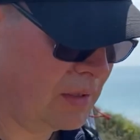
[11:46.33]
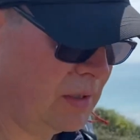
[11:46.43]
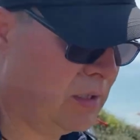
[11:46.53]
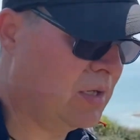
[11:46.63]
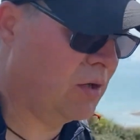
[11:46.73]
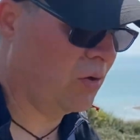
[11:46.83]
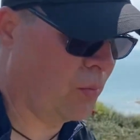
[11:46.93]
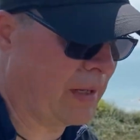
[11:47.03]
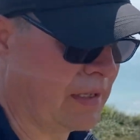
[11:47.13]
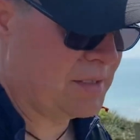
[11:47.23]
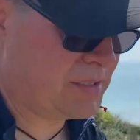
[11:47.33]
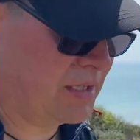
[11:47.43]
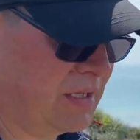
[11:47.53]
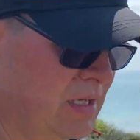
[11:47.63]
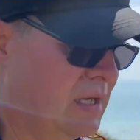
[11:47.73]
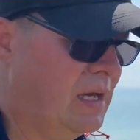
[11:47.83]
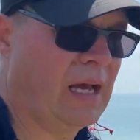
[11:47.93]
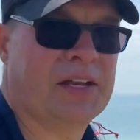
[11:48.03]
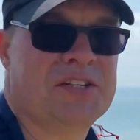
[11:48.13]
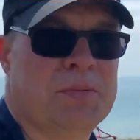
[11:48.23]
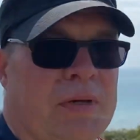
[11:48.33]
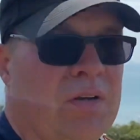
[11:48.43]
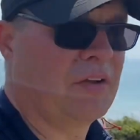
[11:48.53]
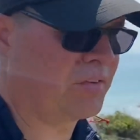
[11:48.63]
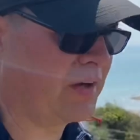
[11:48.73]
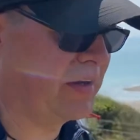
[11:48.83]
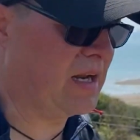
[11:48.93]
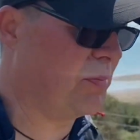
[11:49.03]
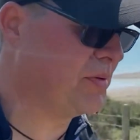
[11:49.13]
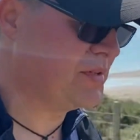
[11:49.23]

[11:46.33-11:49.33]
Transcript: a lot of wind, and to be honest, going up and